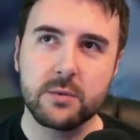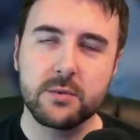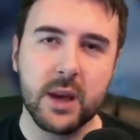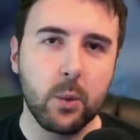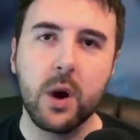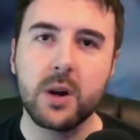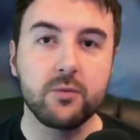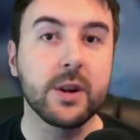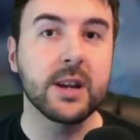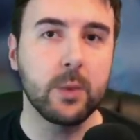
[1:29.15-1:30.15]
They work
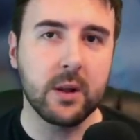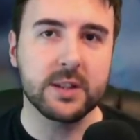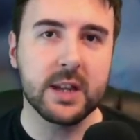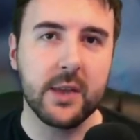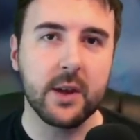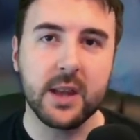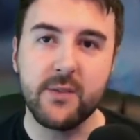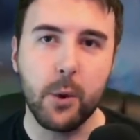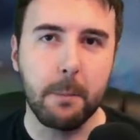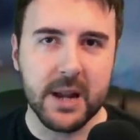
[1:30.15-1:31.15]
really well together. If
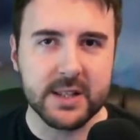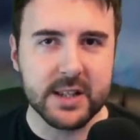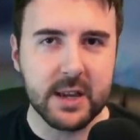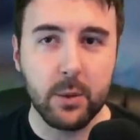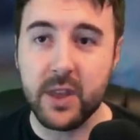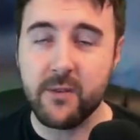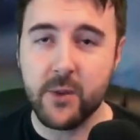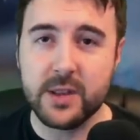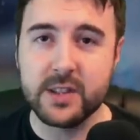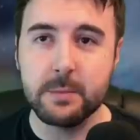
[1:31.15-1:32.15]
you're blitzing with a
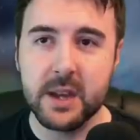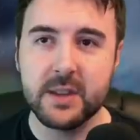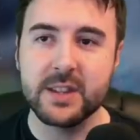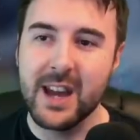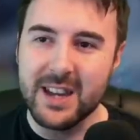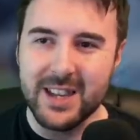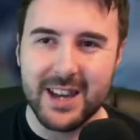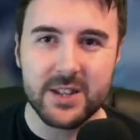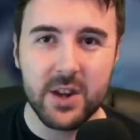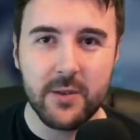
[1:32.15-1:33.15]
Frenzy piece, you get
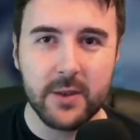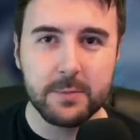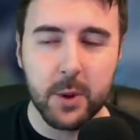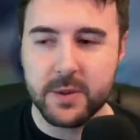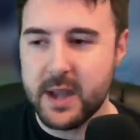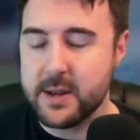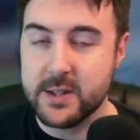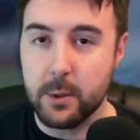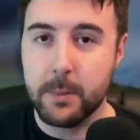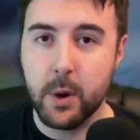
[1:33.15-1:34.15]
to turn those both down
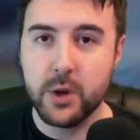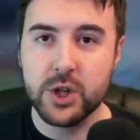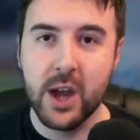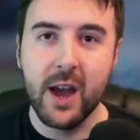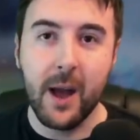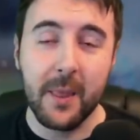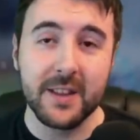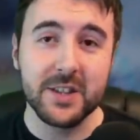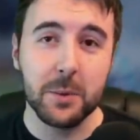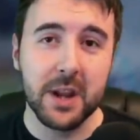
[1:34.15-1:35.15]
into a push, and
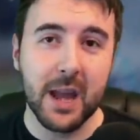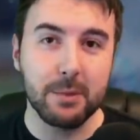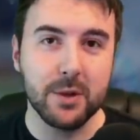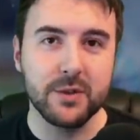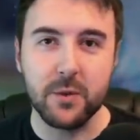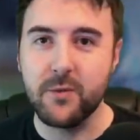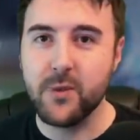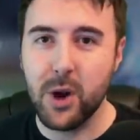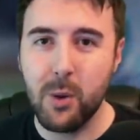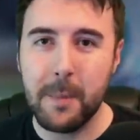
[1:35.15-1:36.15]
that's going to enable you to
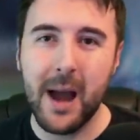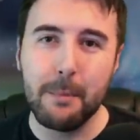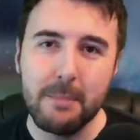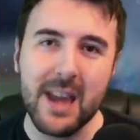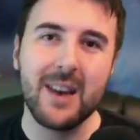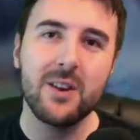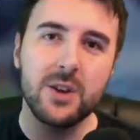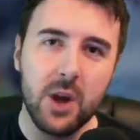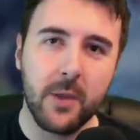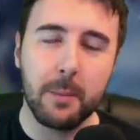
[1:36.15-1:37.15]
follow up and make
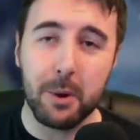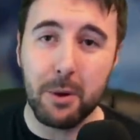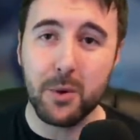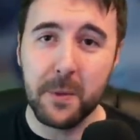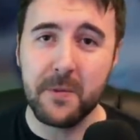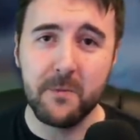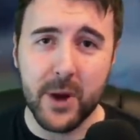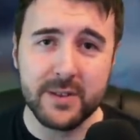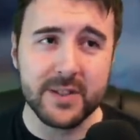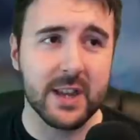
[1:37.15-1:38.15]
another block with
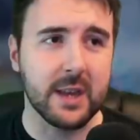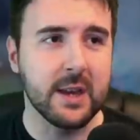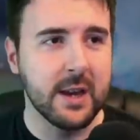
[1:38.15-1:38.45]
Frenzy.